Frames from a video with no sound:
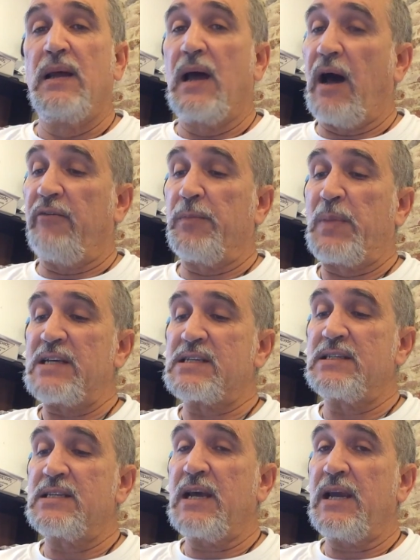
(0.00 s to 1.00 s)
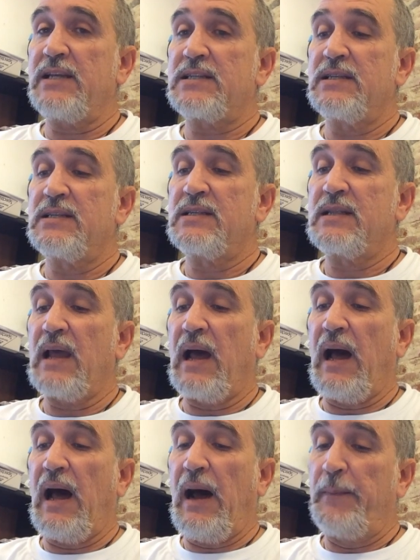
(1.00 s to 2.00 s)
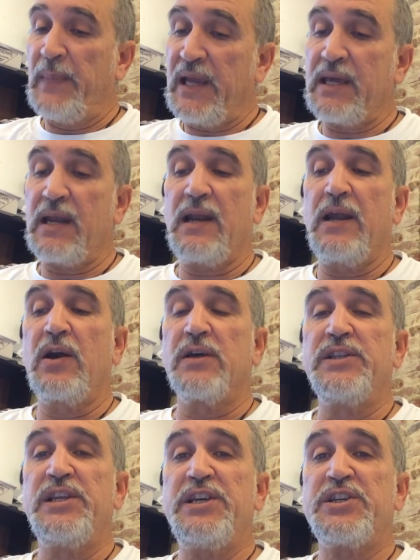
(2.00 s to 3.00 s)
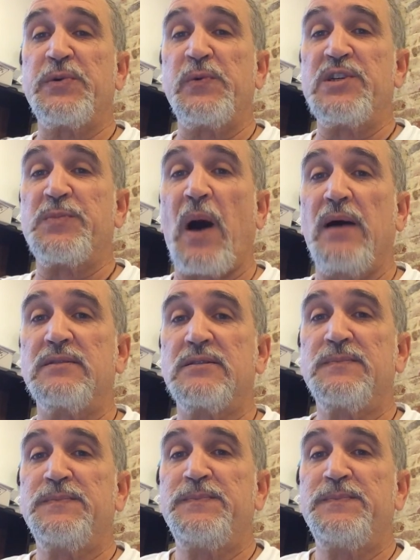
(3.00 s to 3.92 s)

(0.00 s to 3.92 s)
have a pleasant day and make it an unconditioned response.